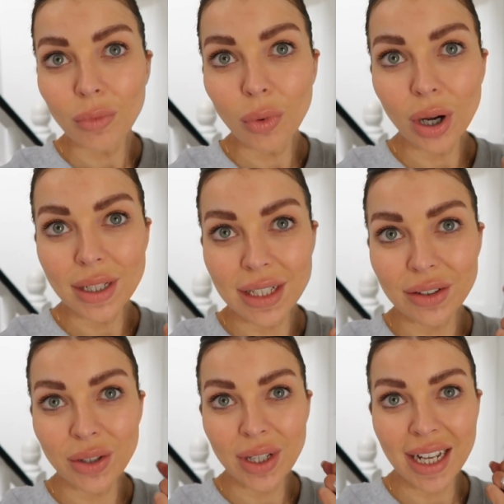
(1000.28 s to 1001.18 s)
what a
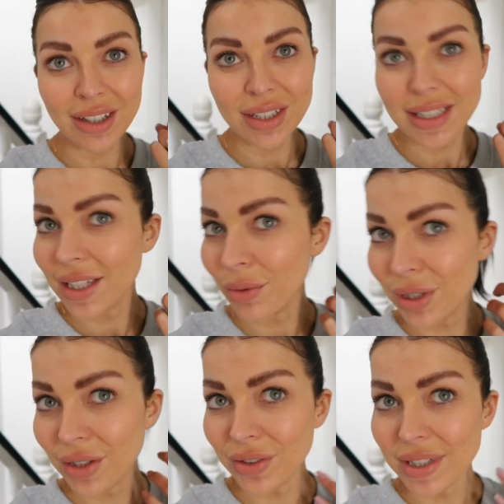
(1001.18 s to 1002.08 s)

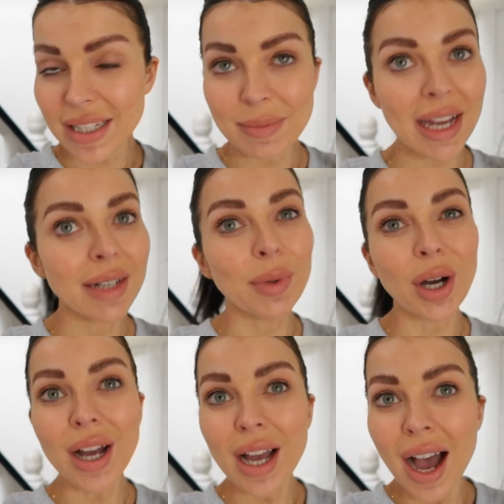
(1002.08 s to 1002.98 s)
difference it's made.
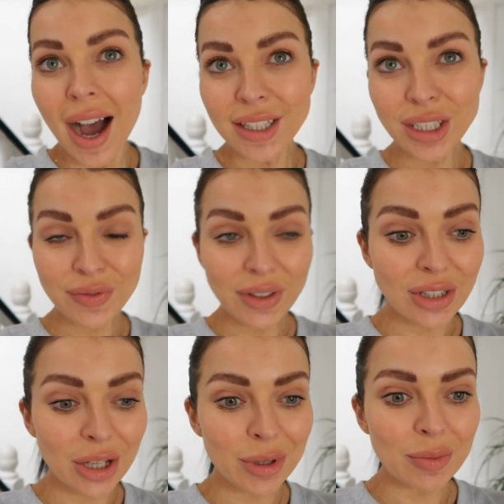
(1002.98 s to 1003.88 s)
But I just feel
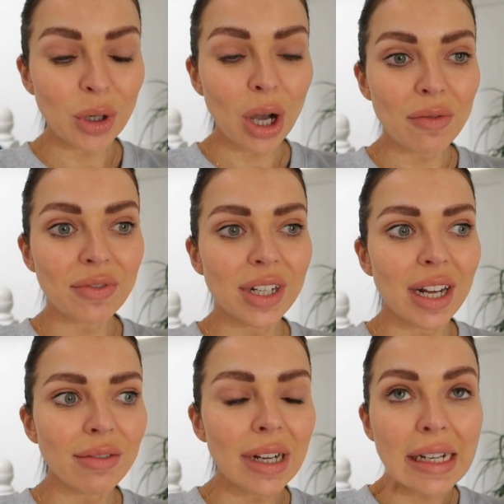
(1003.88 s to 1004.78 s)
so much more confident.
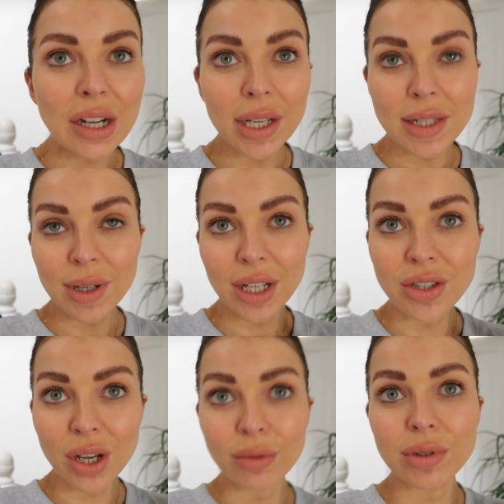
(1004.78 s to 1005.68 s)
I really notice when I
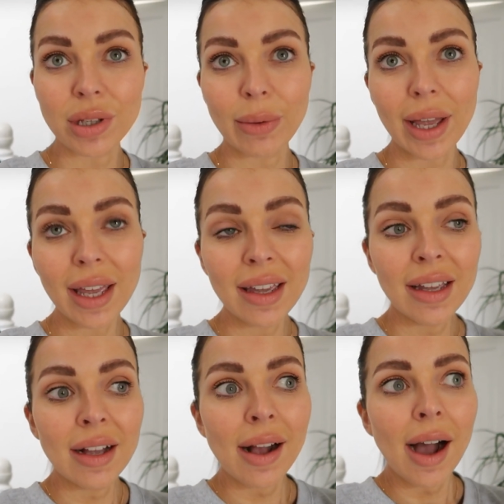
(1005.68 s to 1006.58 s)
don't do it,
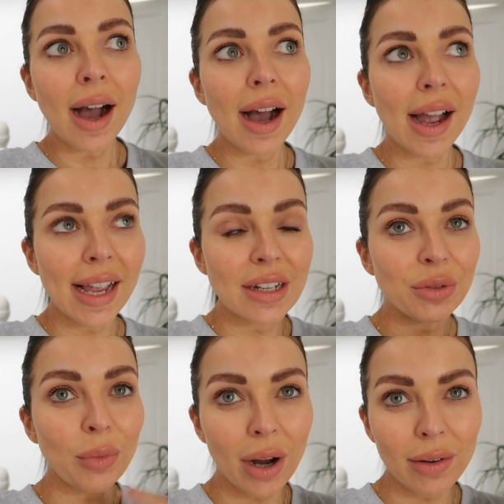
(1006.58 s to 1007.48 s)
I end
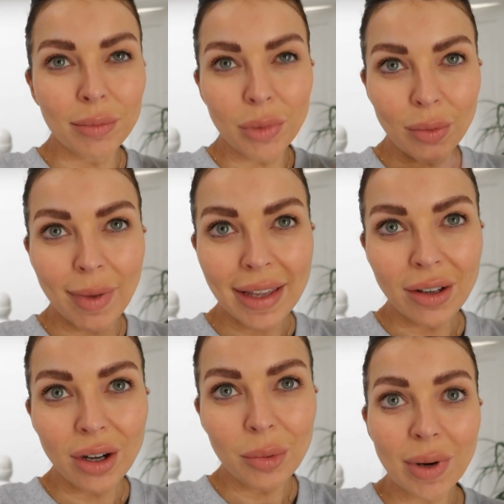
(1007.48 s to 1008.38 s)
up wearing more
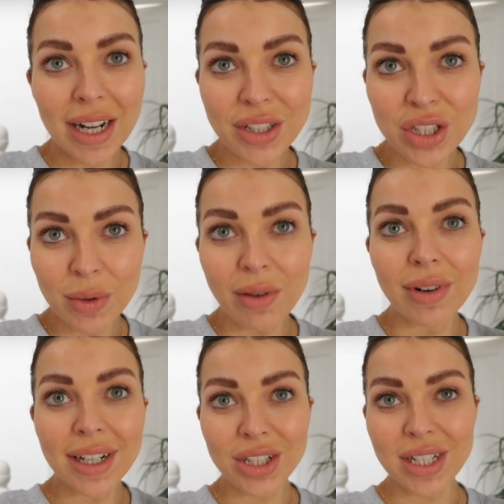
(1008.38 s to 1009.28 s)
makeup. When I do it
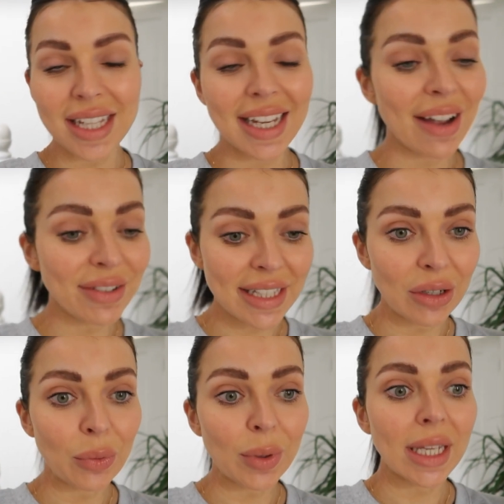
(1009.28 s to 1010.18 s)
religiously every
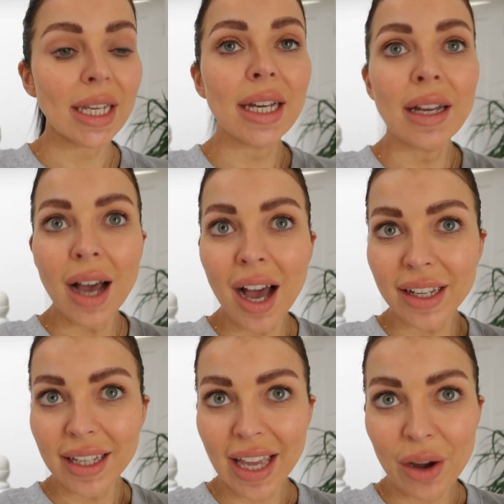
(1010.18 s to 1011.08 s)
single week, I
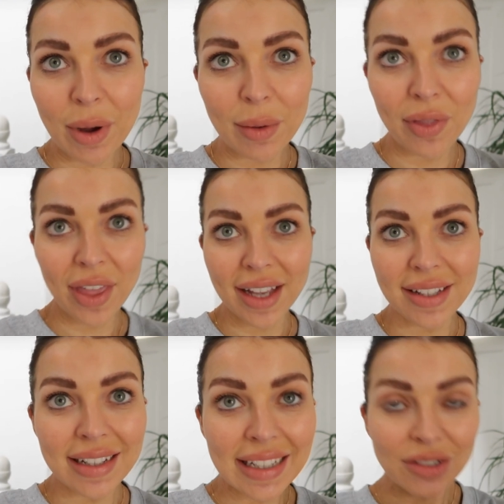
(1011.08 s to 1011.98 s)
can get away with this.
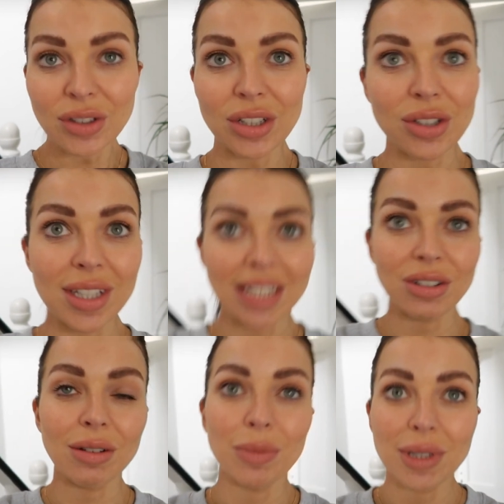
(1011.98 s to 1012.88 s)
Literally just
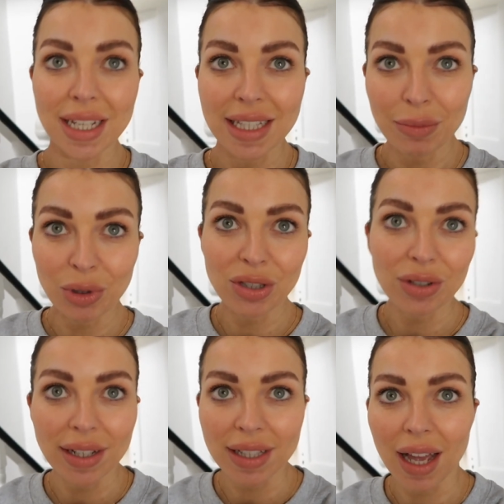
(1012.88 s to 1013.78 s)
tinted
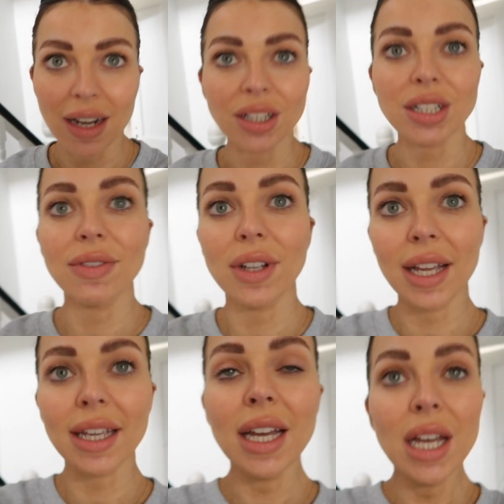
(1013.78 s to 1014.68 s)
moisturizer, and I just feel
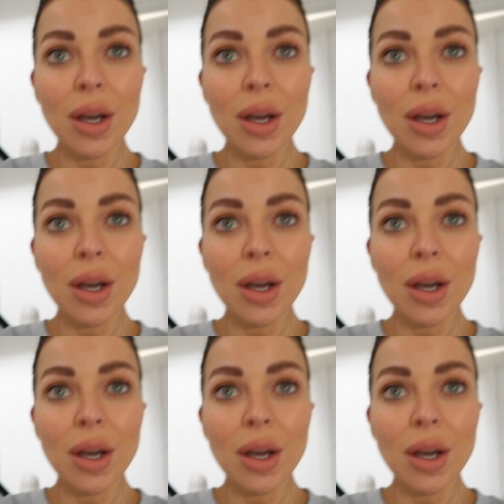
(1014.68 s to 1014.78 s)
like